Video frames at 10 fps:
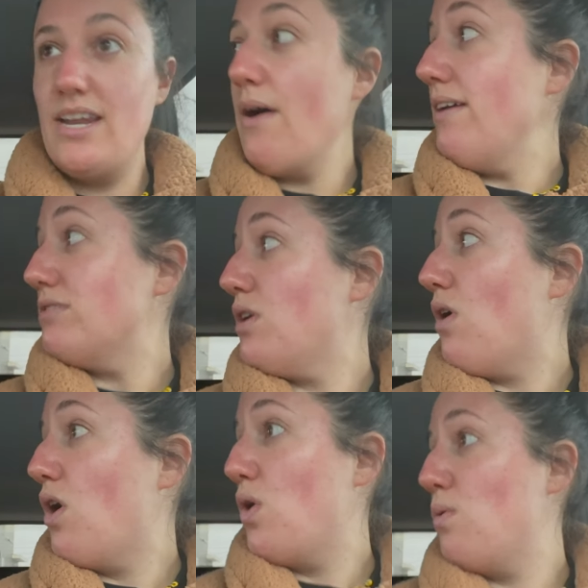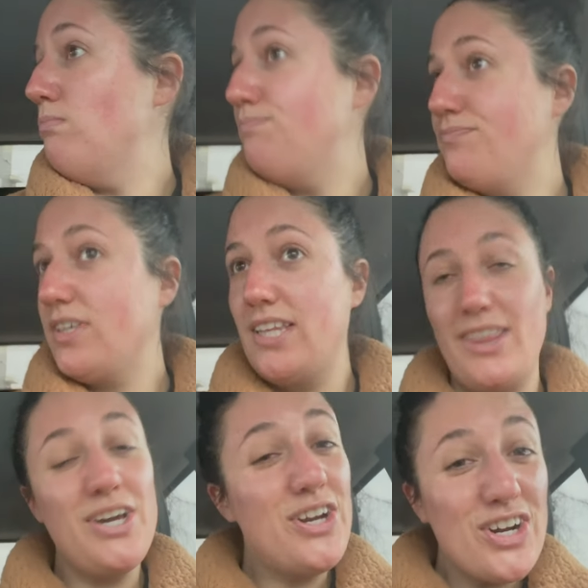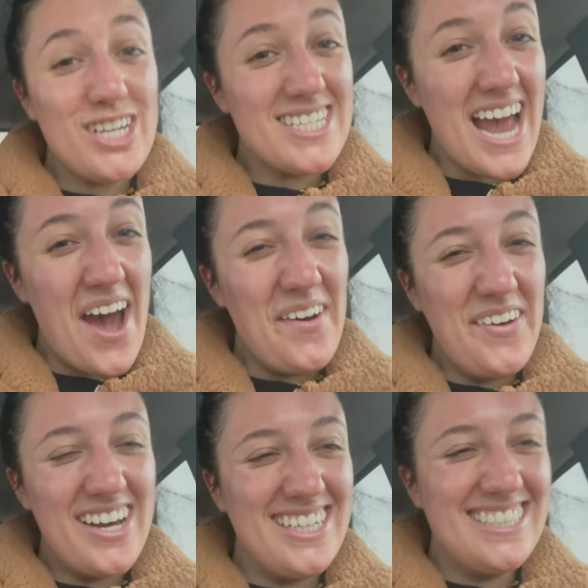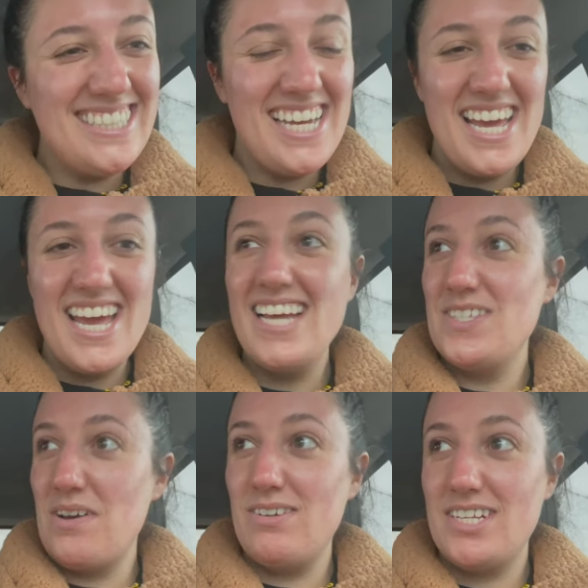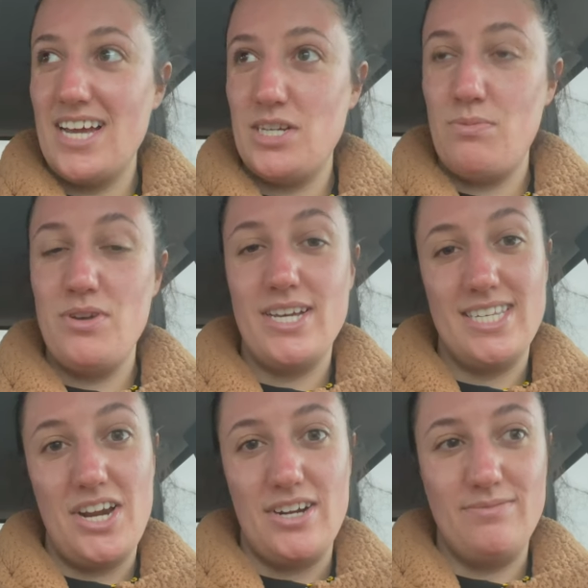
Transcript: Now I have to go home and let the girls out. So I will catch up with you guys later.